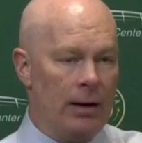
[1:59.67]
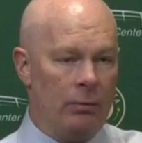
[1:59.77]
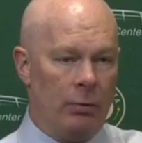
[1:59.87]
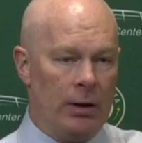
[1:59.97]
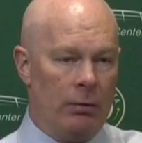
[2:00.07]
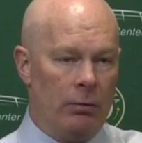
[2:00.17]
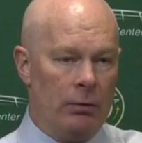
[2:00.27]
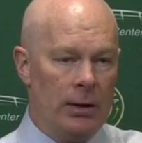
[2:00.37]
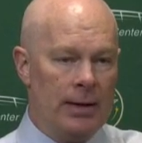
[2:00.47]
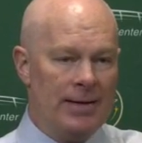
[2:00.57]
And we
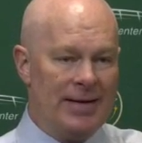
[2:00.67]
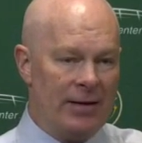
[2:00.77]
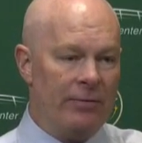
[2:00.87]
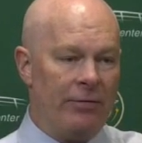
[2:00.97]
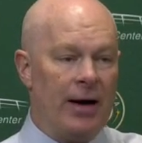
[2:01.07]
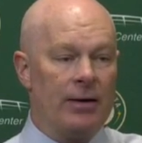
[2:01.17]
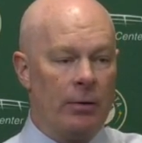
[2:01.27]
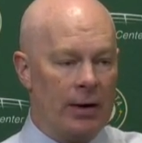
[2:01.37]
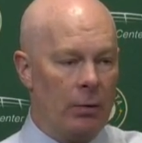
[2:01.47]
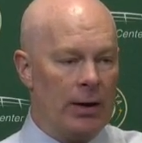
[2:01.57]
didn't find
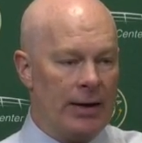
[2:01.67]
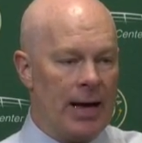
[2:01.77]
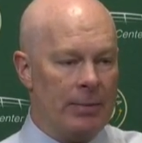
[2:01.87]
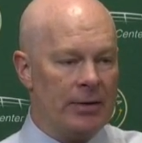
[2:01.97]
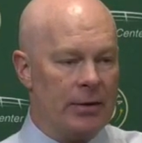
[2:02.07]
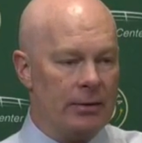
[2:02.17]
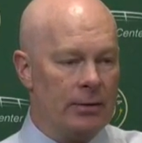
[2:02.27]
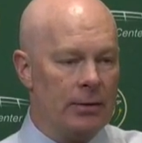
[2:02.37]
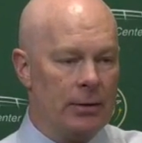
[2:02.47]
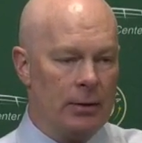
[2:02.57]
a way to win in
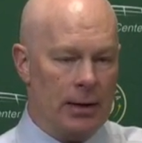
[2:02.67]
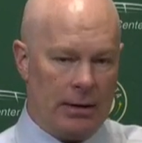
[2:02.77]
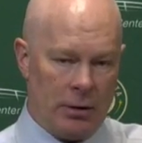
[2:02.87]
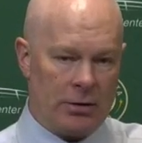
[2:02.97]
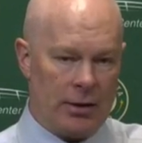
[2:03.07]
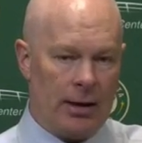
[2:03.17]
Edmonton, and I thought